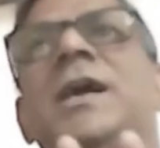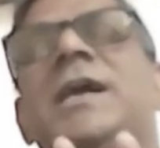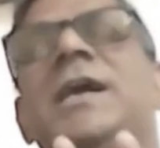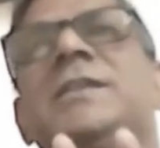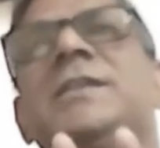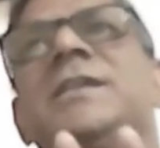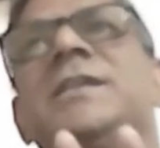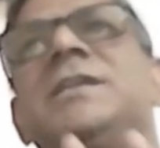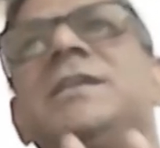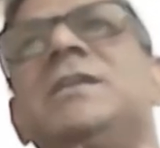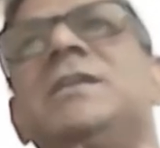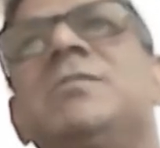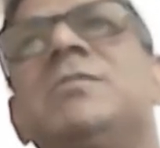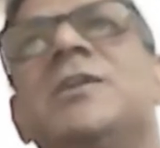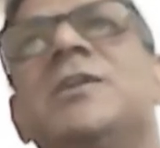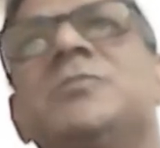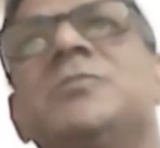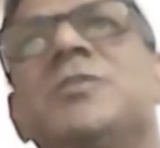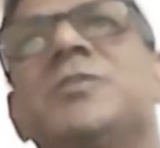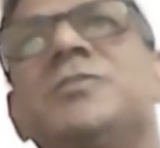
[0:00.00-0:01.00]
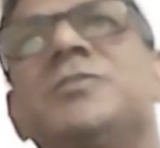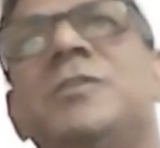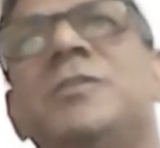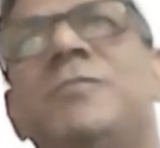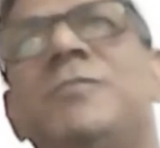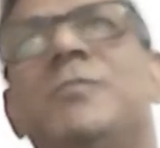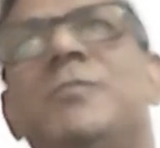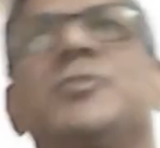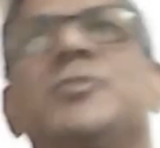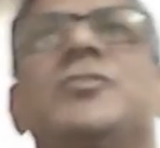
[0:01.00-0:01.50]
and then give as much
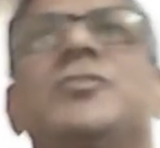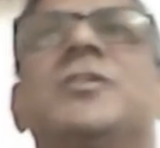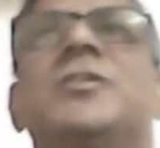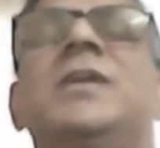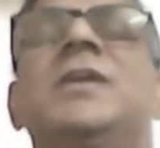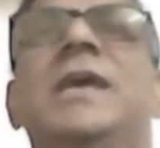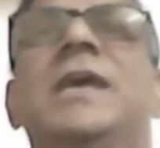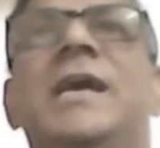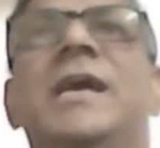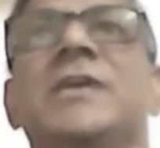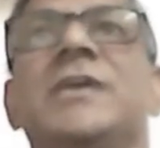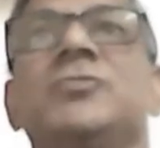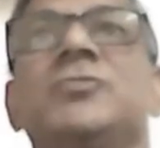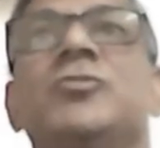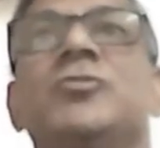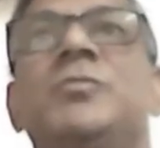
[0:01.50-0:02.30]
information as